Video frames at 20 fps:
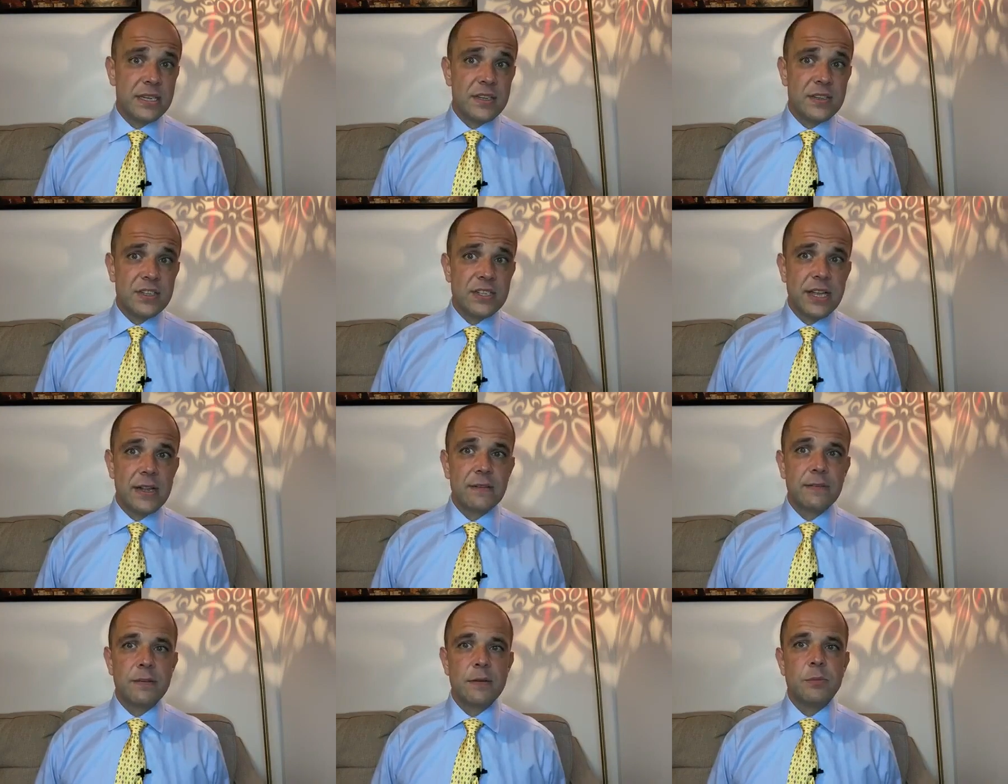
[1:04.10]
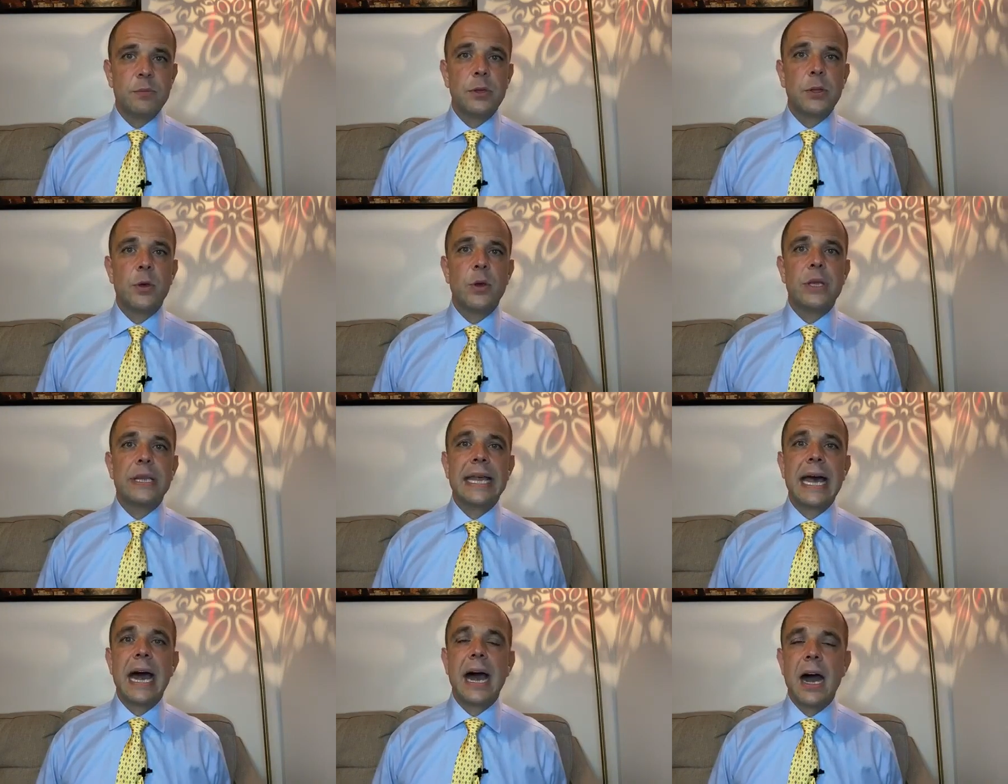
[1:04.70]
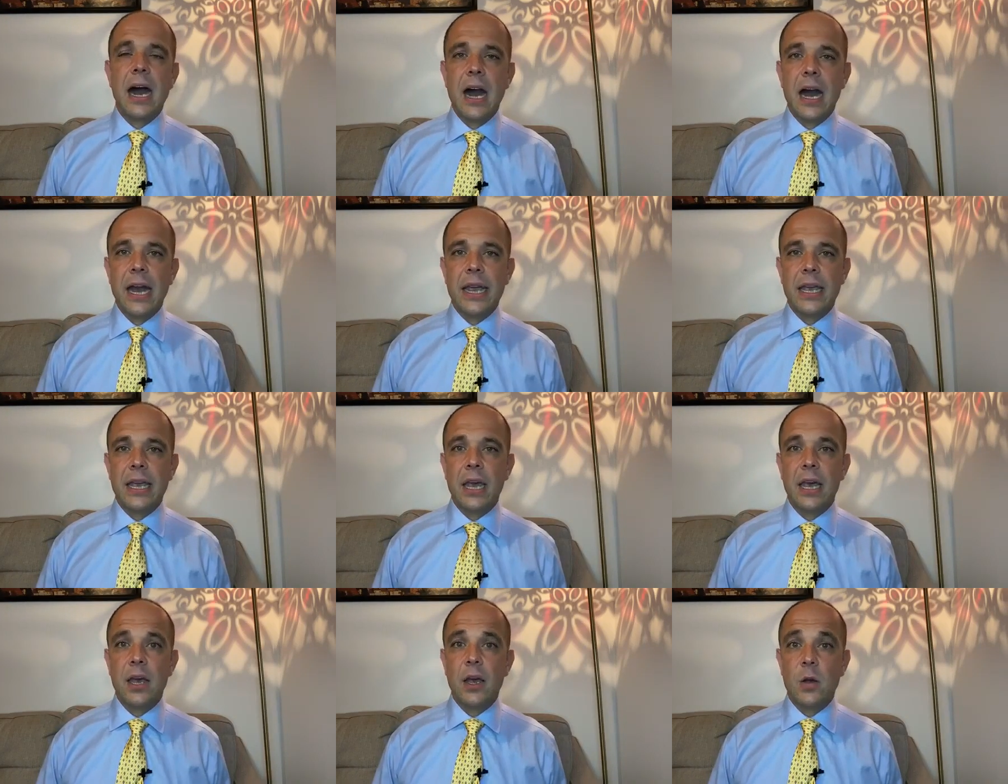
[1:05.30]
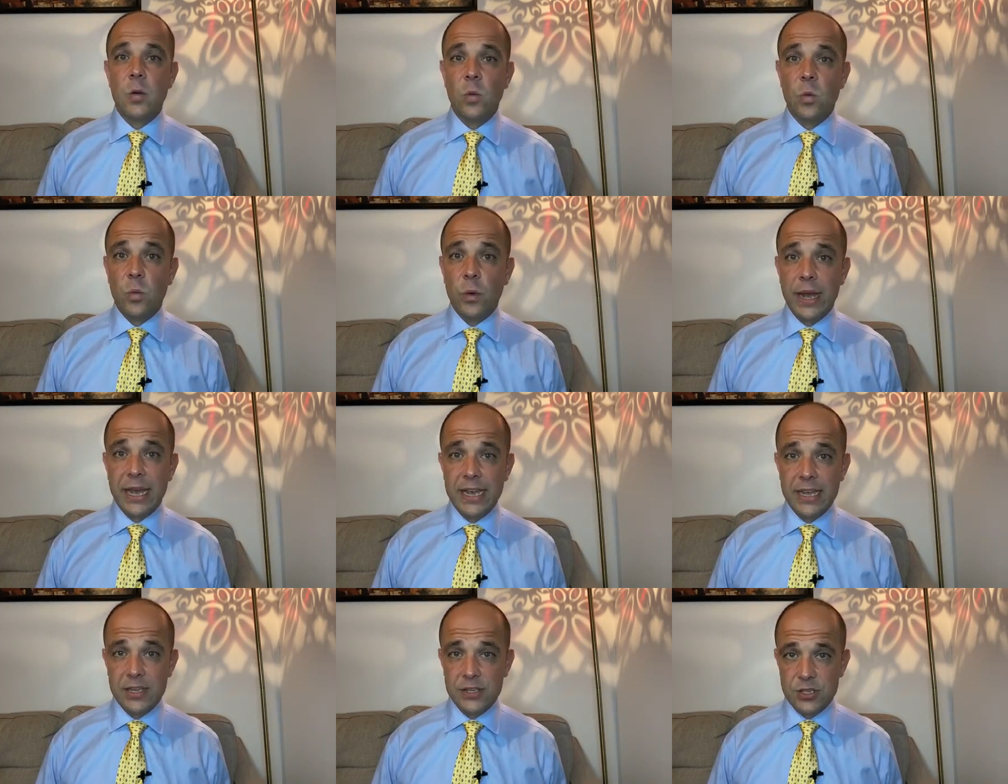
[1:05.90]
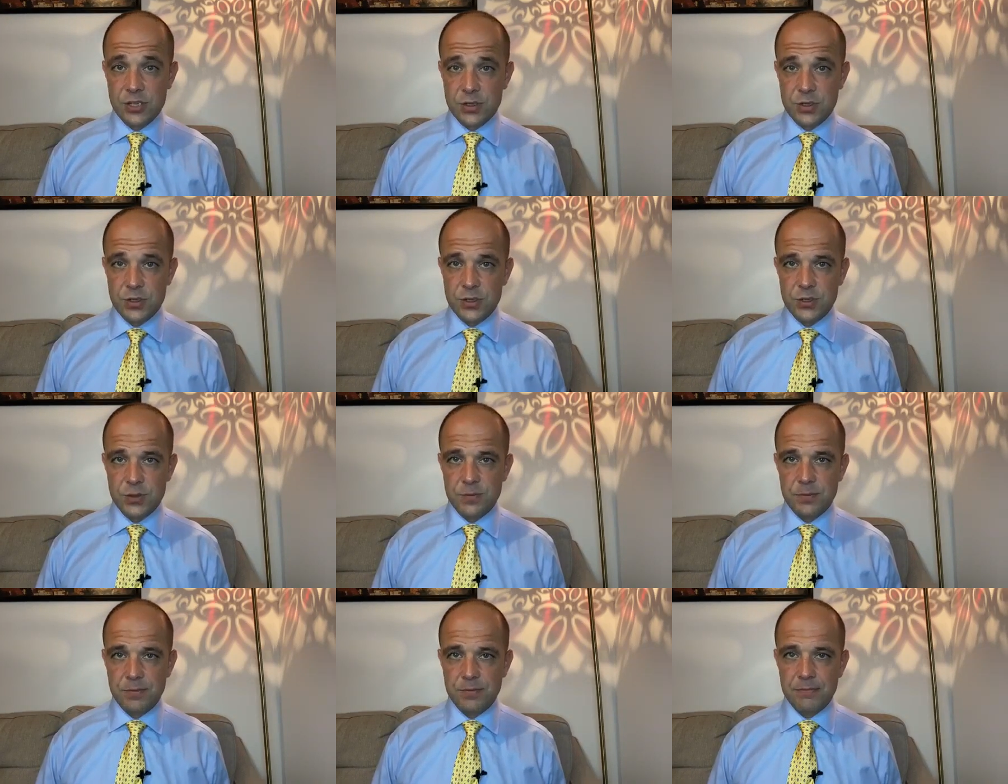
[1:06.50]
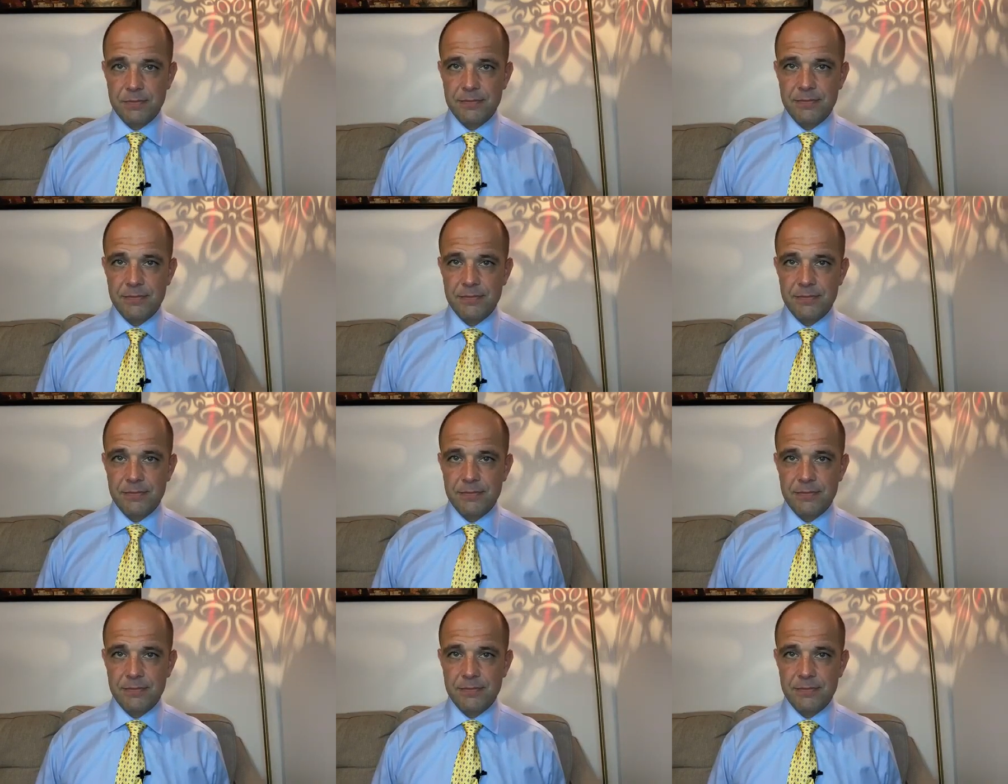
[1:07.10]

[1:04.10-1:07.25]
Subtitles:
indeed self-employed higher wages.